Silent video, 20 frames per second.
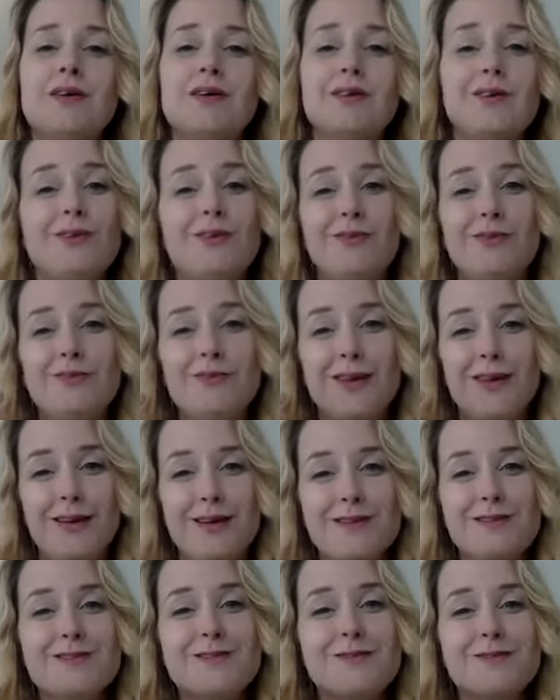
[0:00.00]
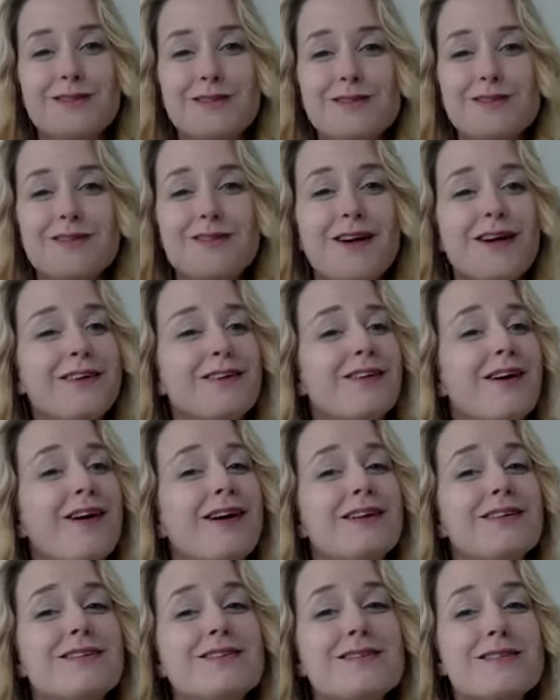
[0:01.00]
you and me as crystalline
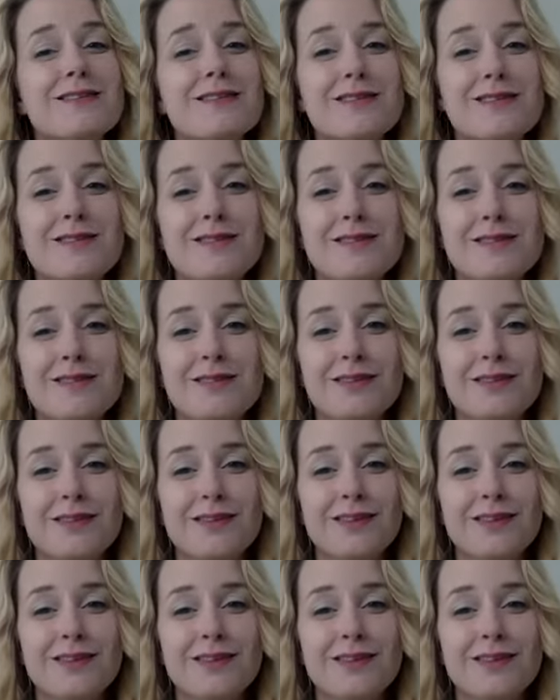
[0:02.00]
goddesses,